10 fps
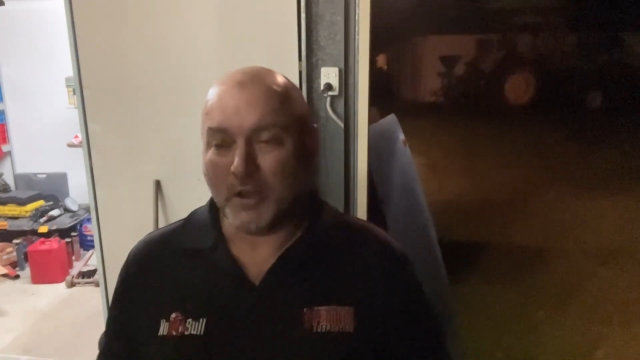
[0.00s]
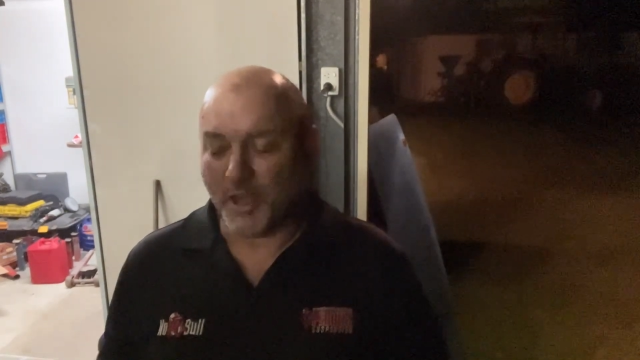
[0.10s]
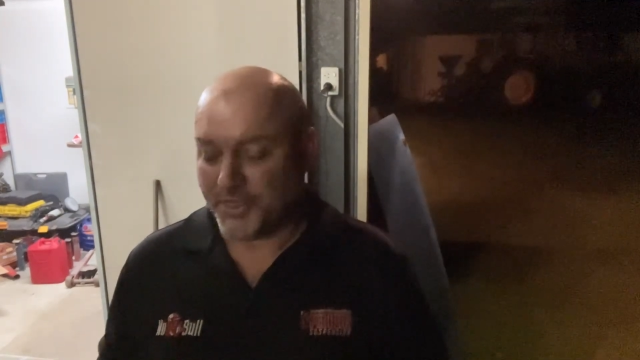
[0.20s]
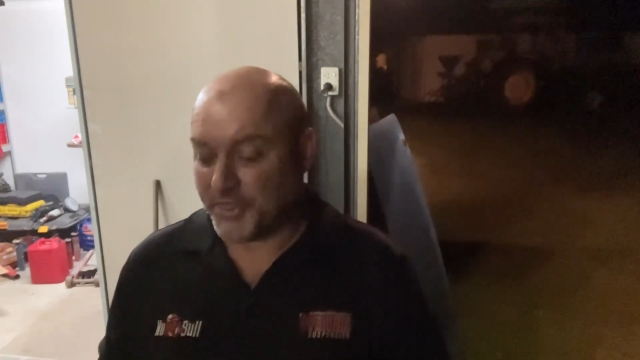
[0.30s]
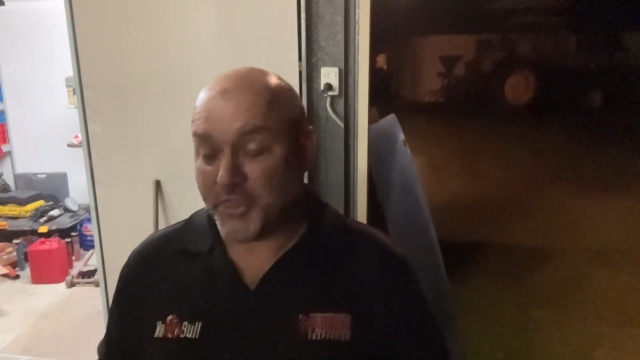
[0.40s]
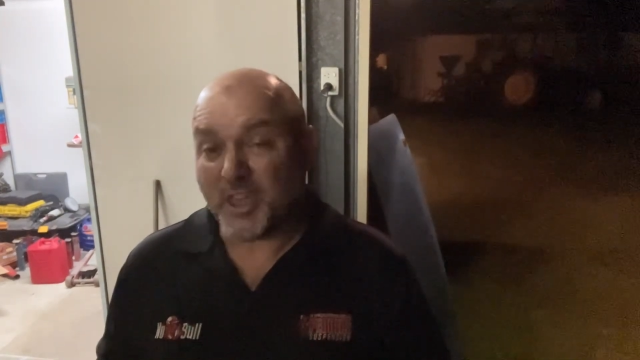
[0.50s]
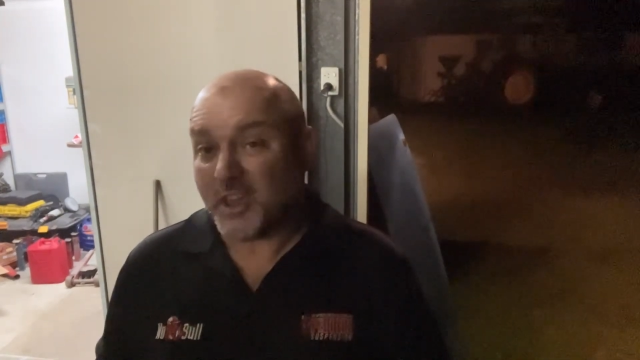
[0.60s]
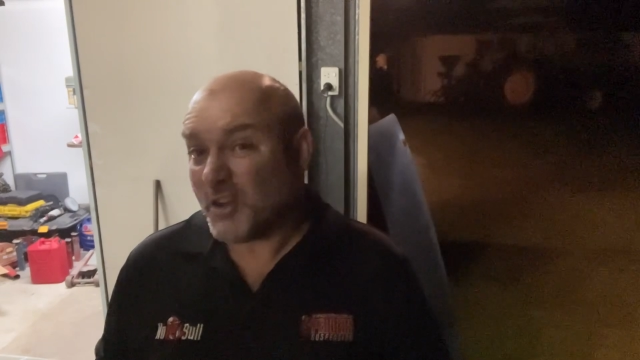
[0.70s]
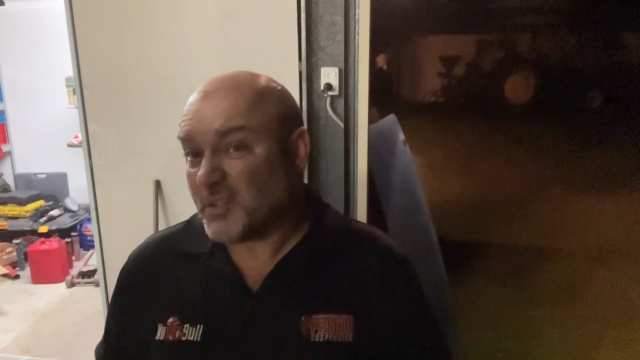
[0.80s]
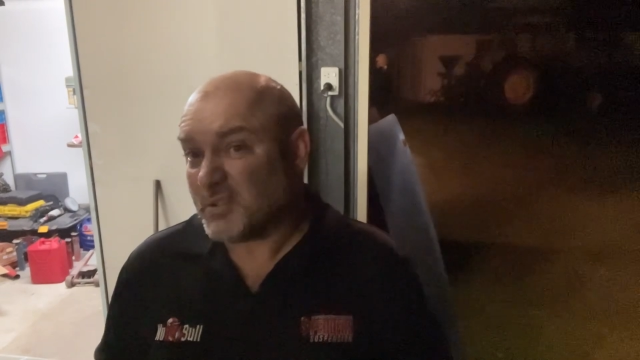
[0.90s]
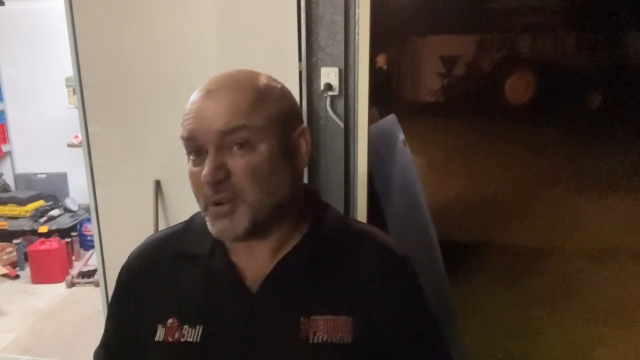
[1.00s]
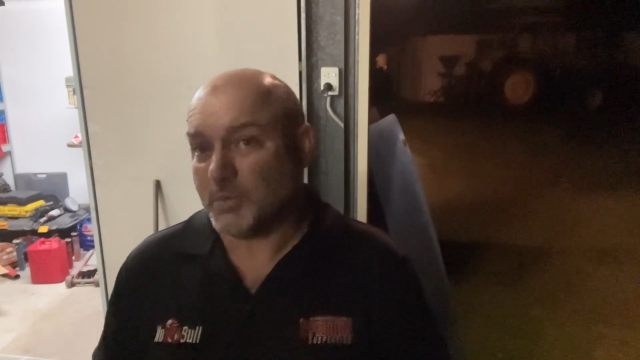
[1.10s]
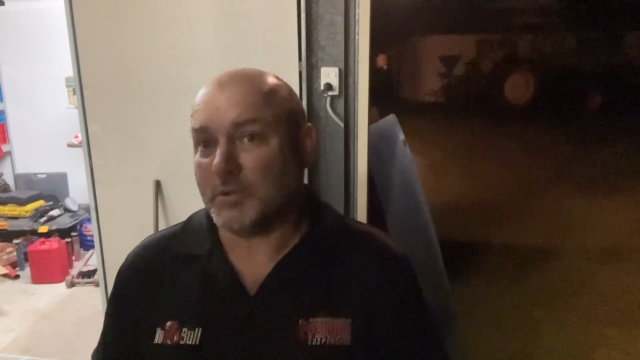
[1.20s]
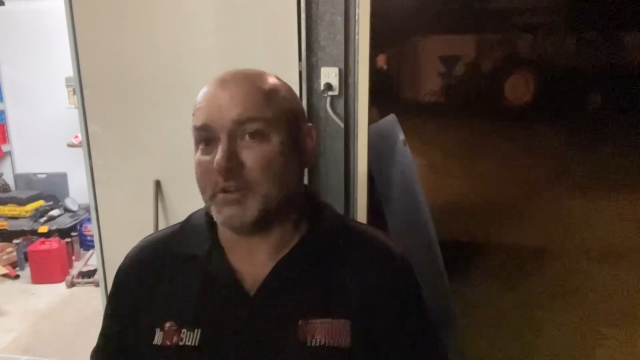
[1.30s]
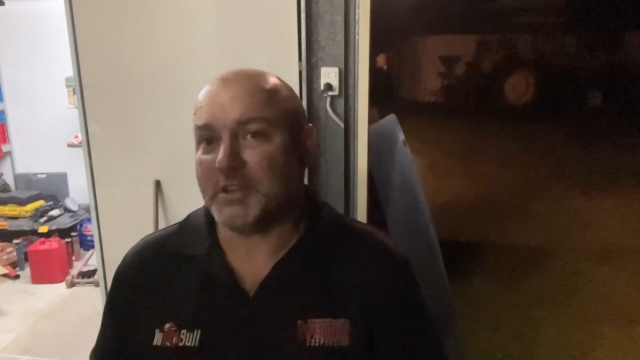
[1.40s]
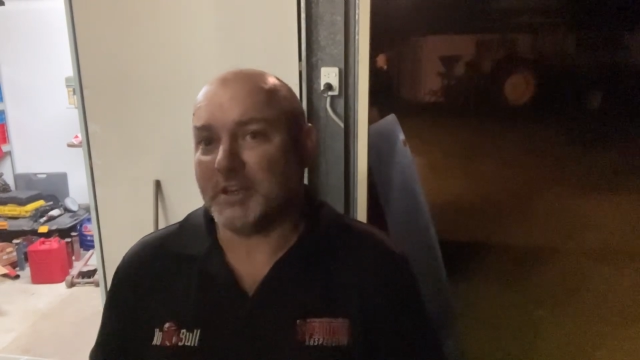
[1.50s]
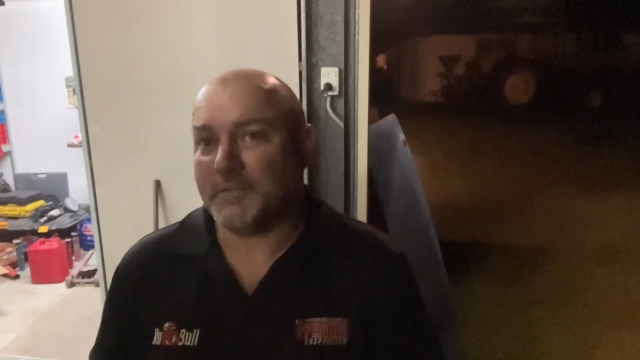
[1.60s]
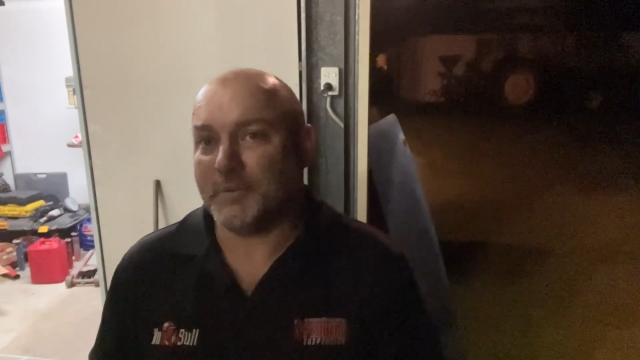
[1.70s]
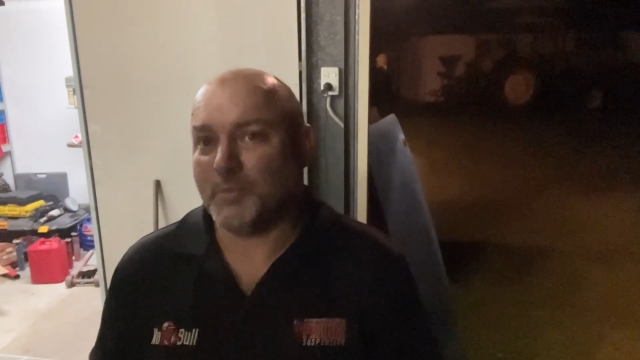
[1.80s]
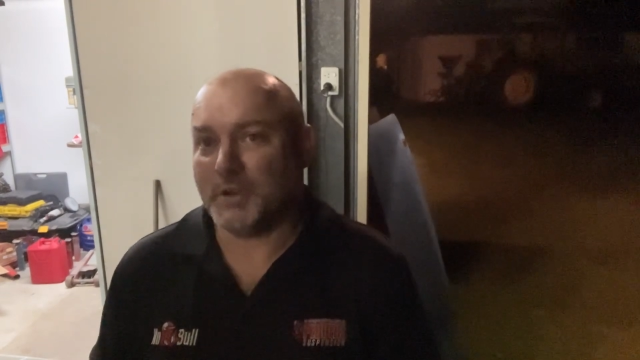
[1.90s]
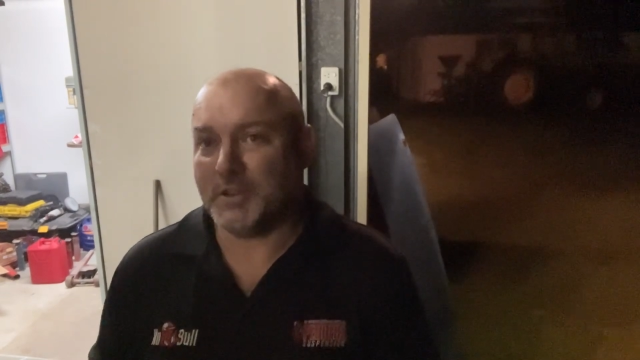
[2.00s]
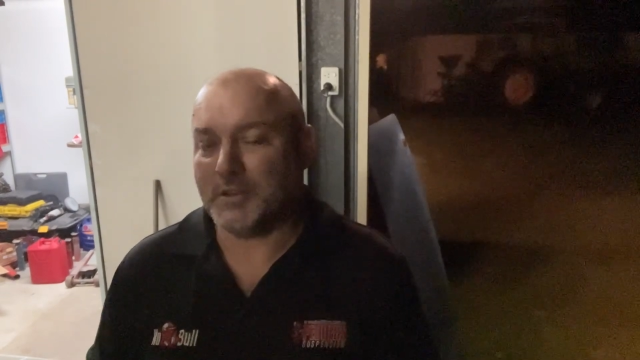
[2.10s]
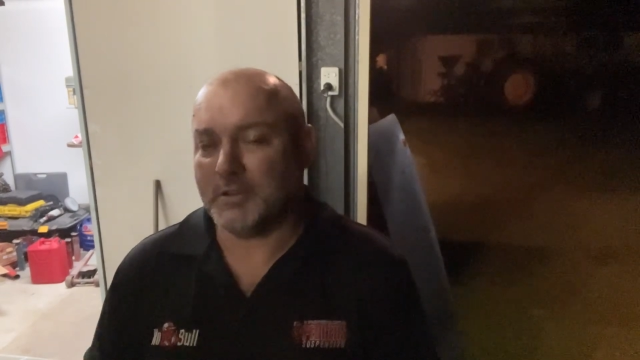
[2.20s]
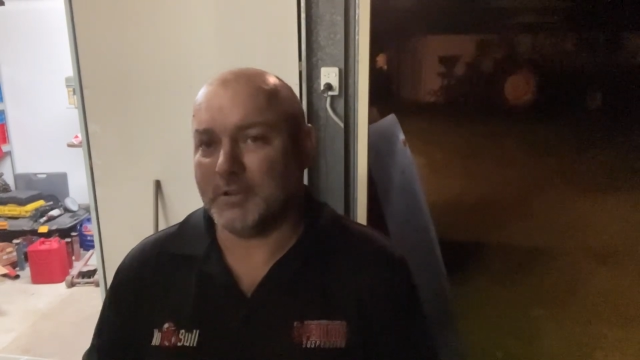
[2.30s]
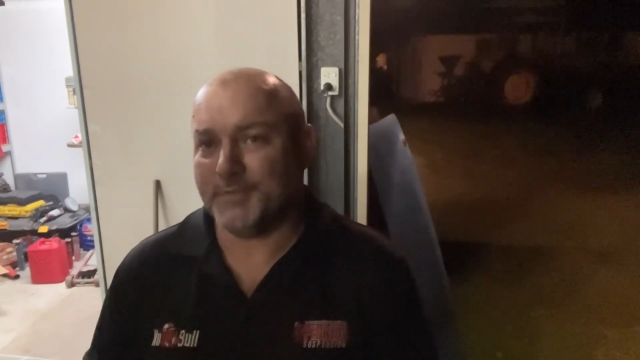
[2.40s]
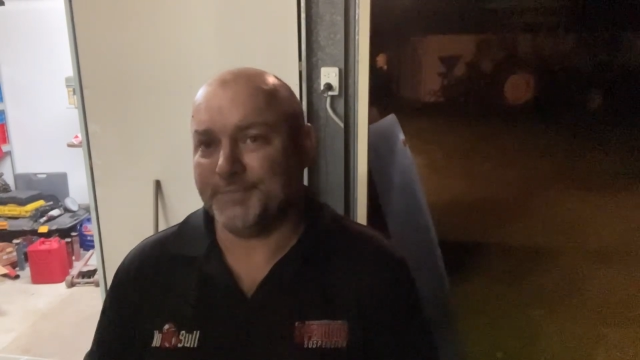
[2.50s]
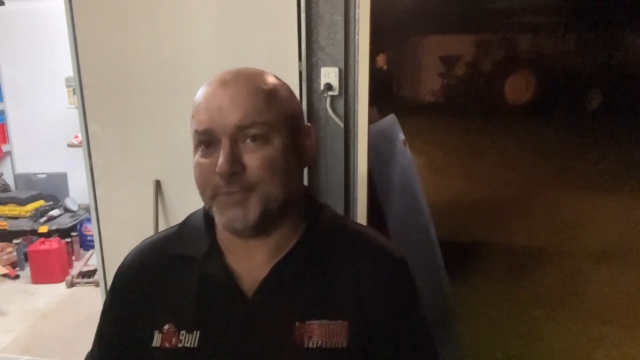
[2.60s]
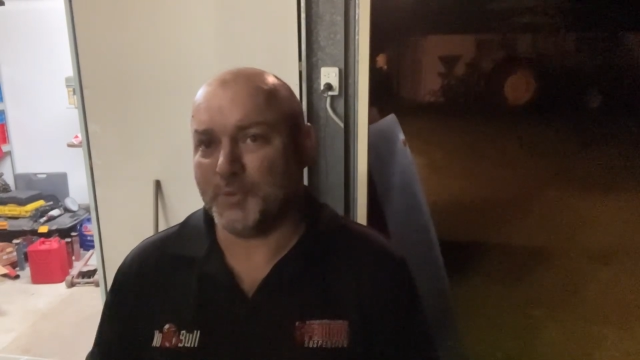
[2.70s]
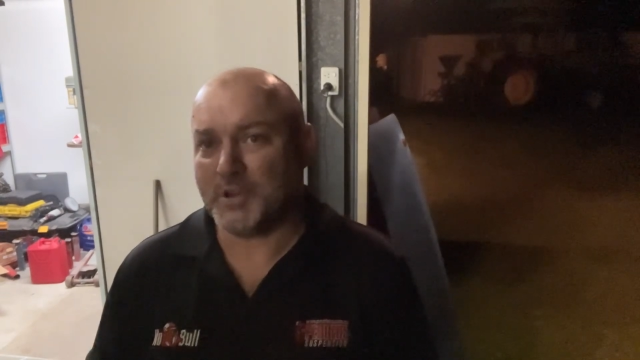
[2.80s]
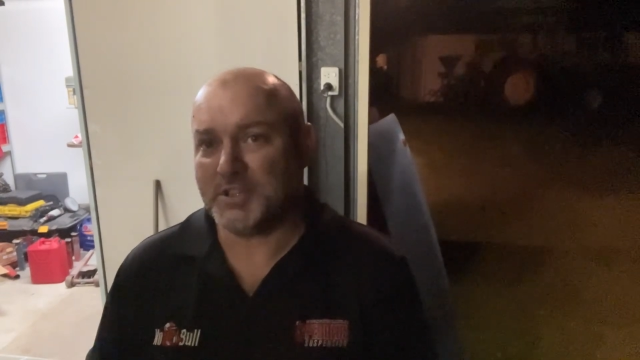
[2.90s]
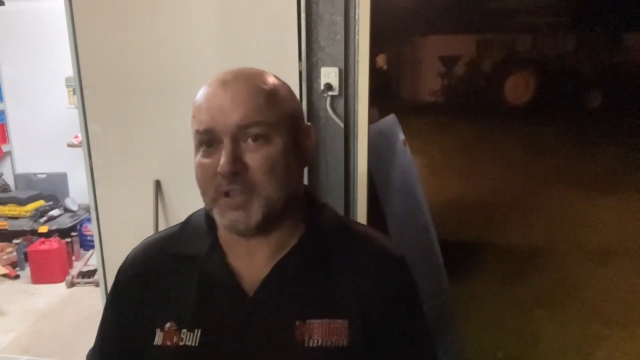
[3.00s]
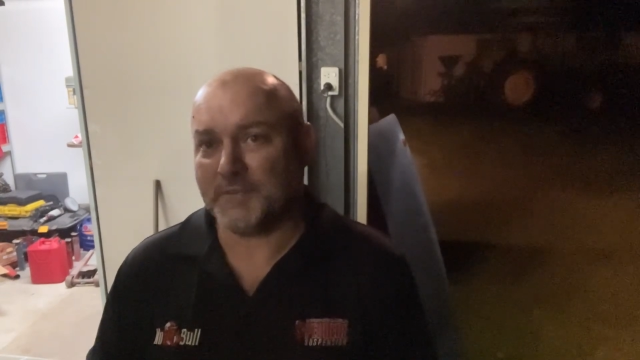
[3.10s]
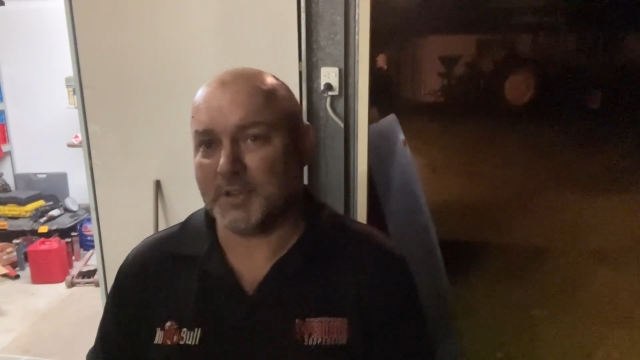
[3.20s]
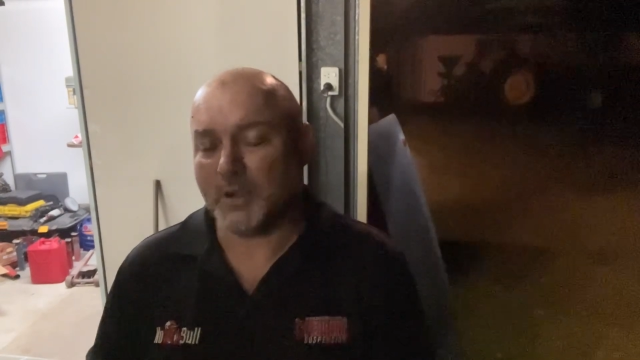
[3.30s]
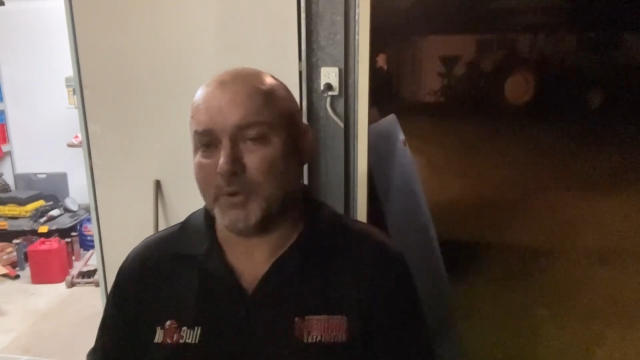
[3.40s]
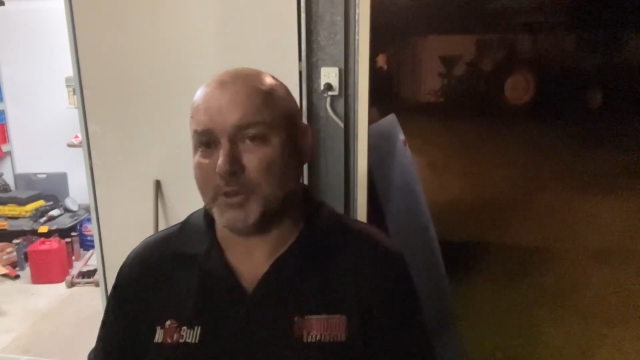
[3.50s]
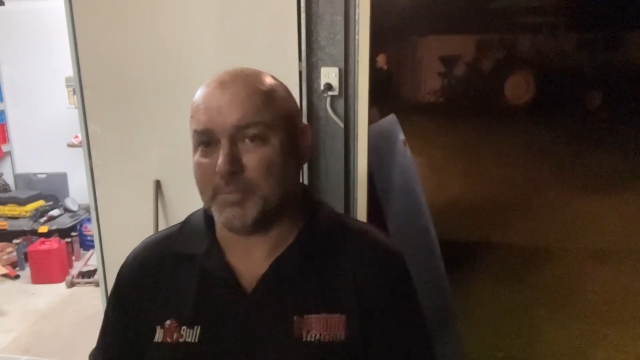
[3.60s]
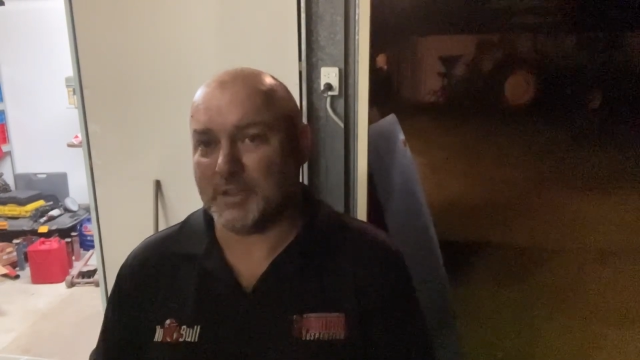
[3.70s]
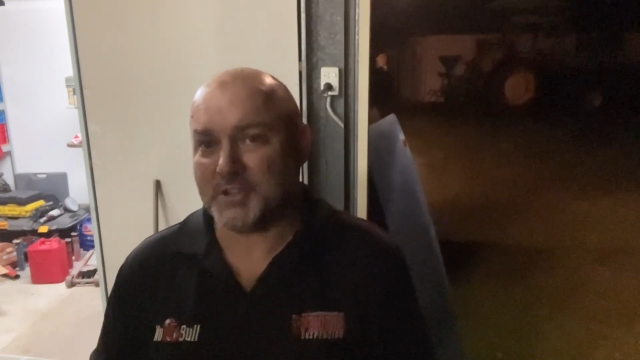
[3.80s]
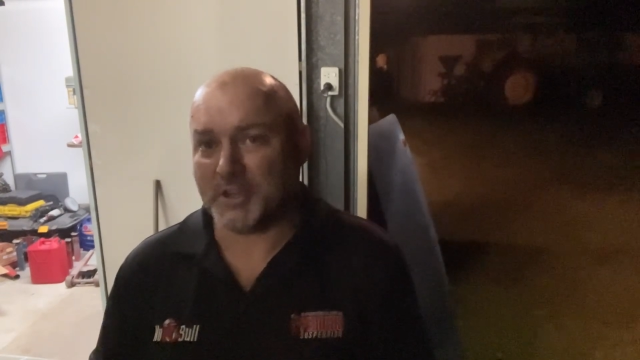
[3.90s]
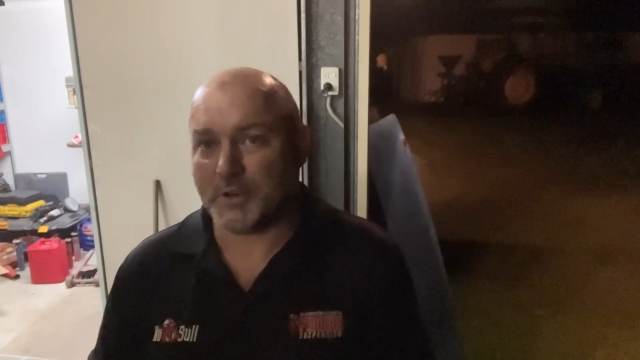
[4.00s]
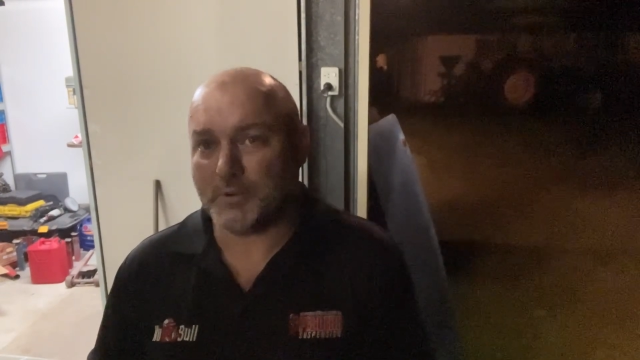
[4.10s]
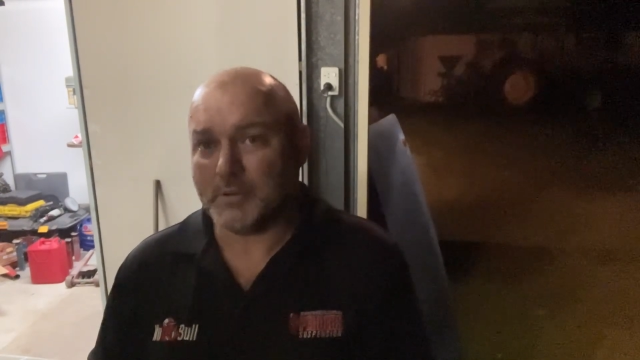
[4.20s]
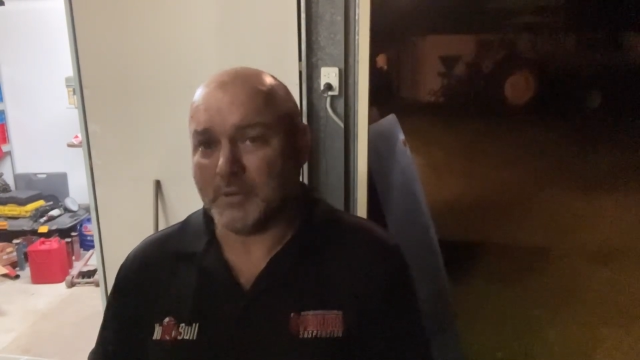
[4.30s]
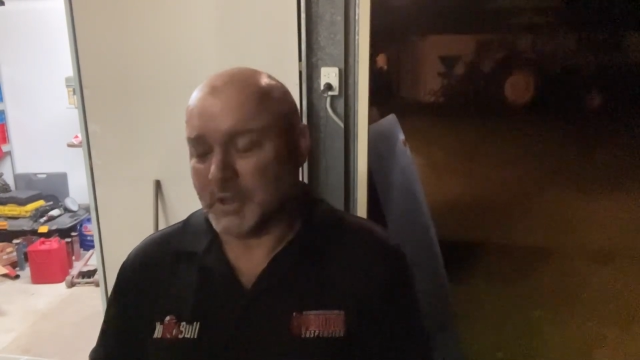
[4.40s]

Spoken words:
I think I've got it worked out from where the rings have to go into the plastic grille,